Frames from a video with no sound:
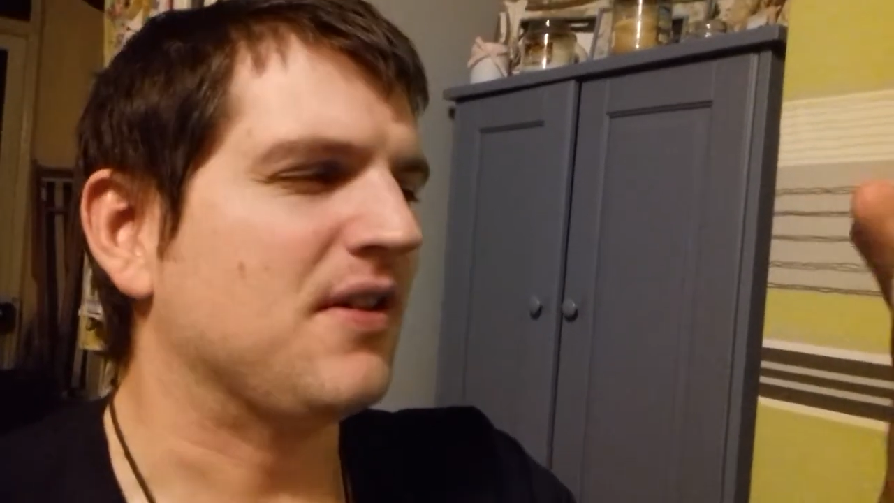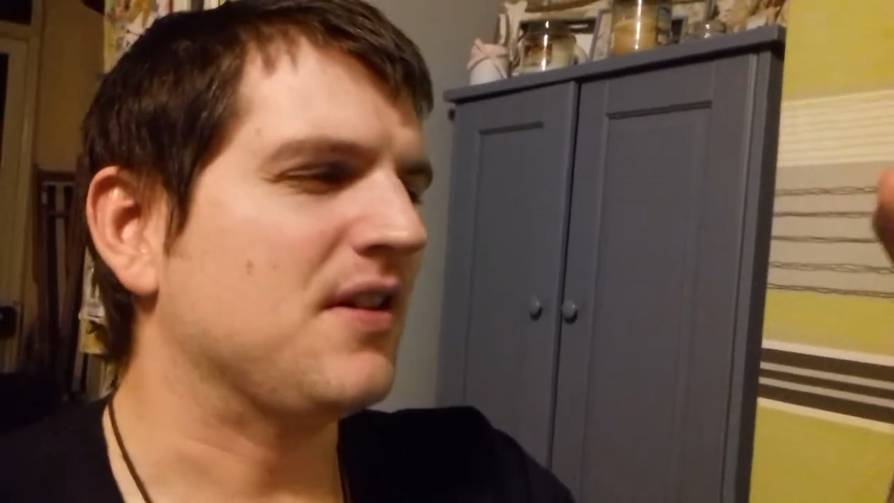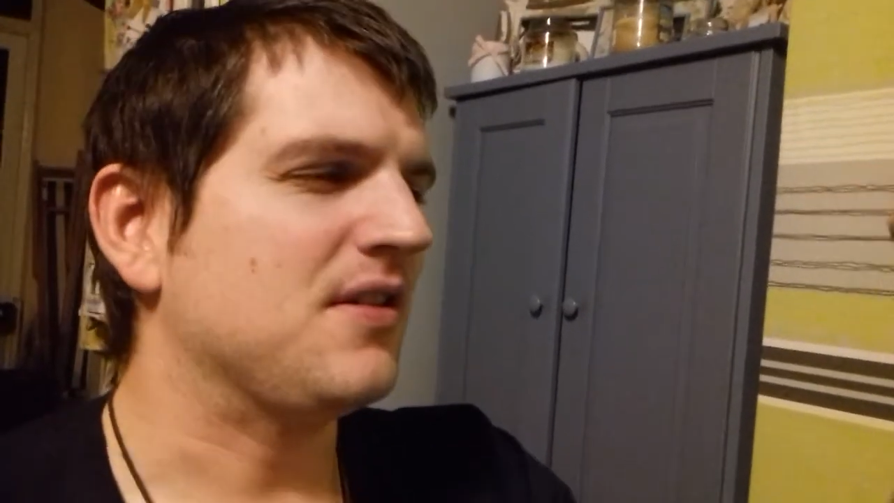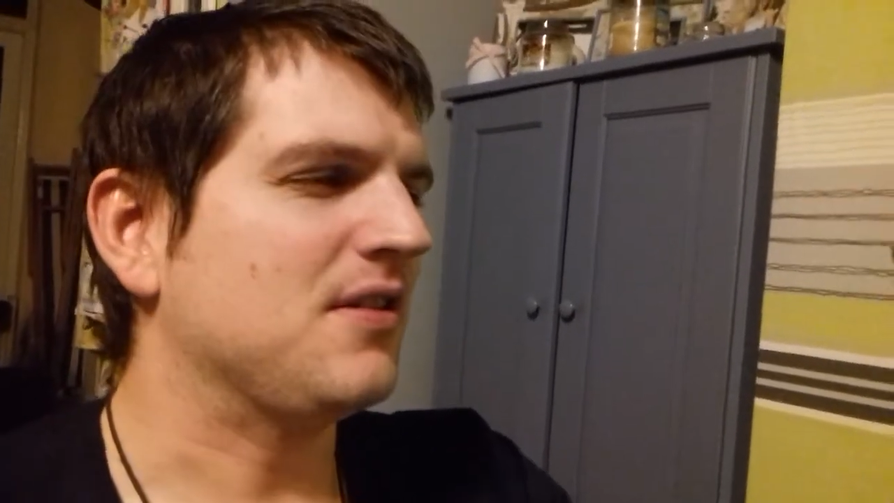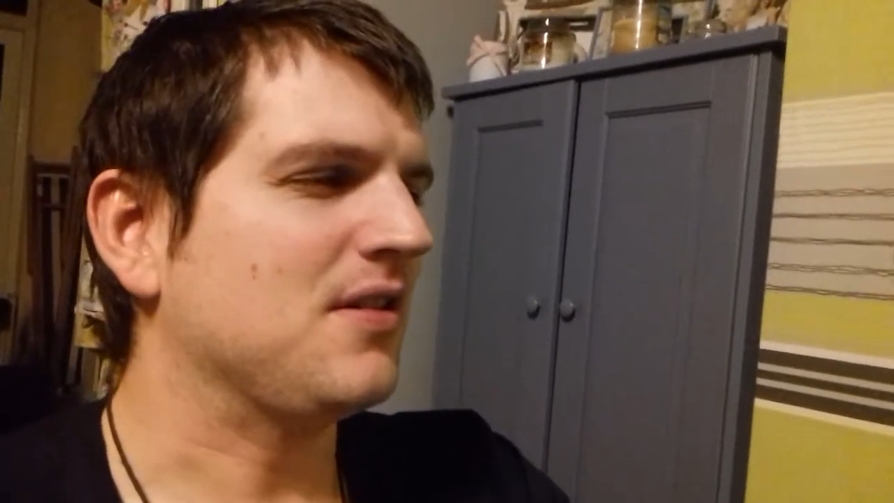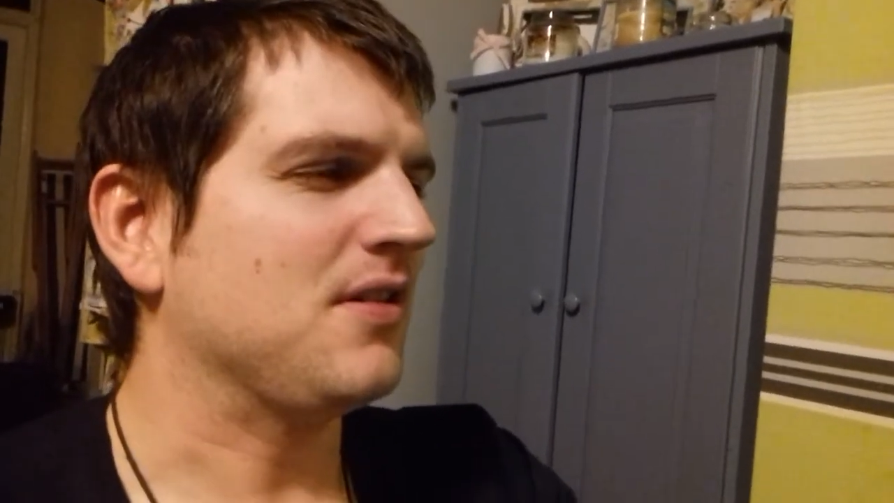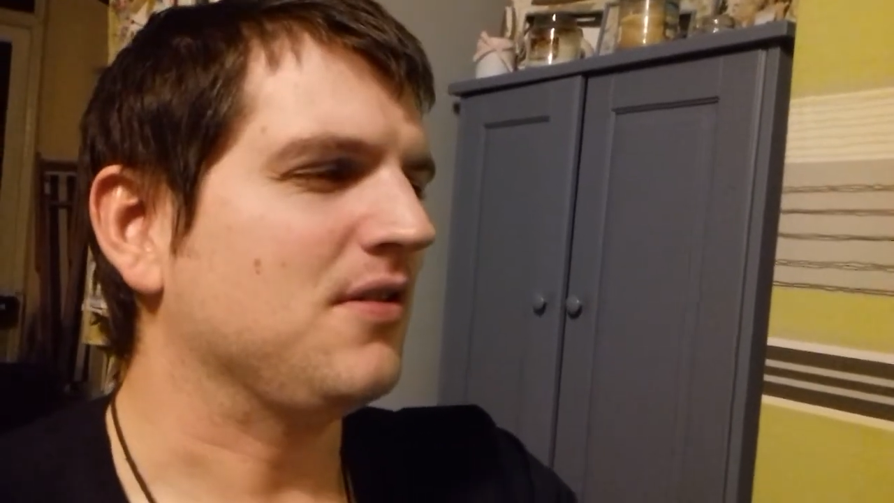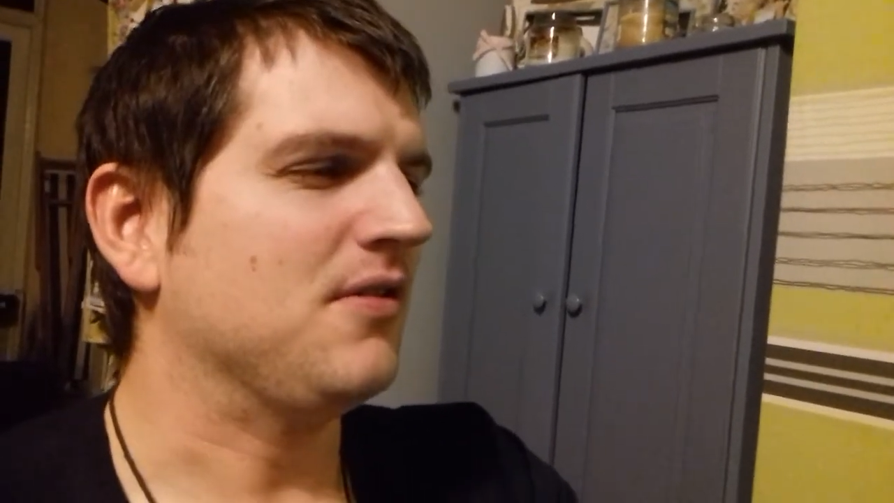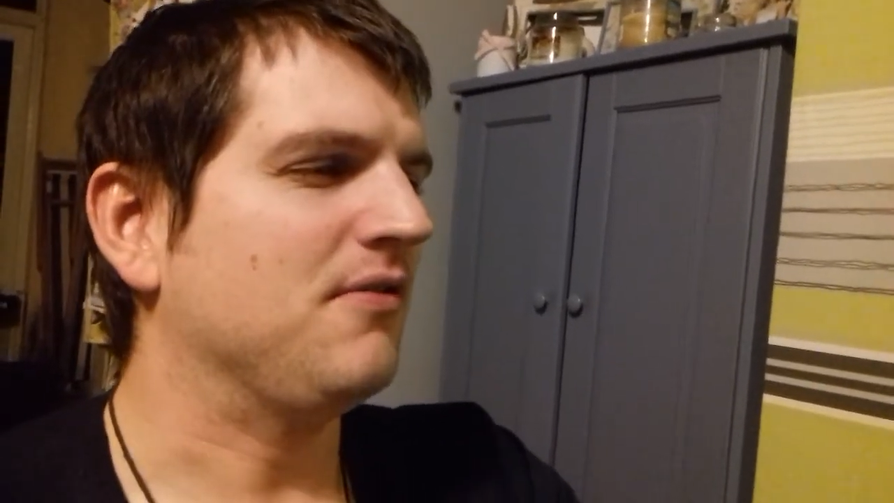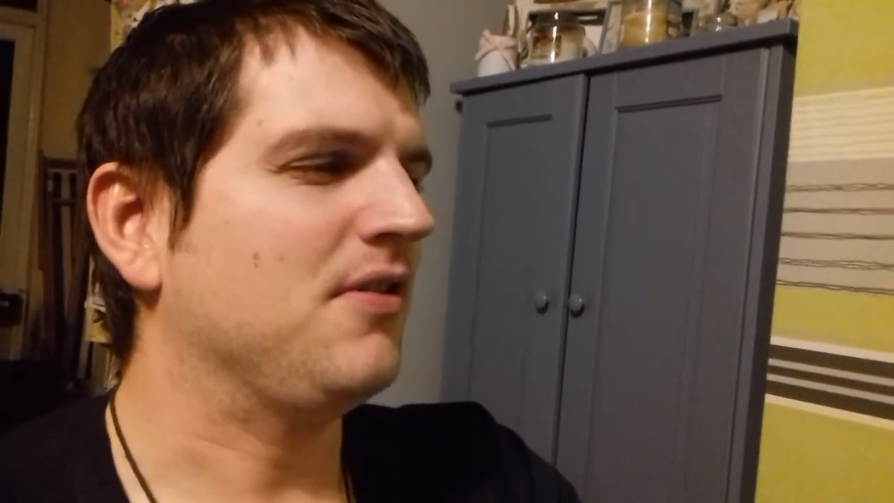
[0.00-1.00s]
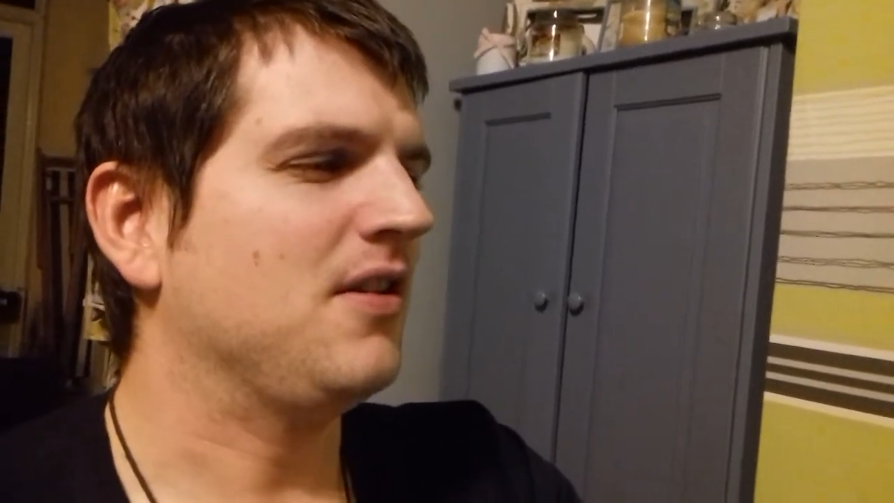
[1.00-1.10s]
It's just sort of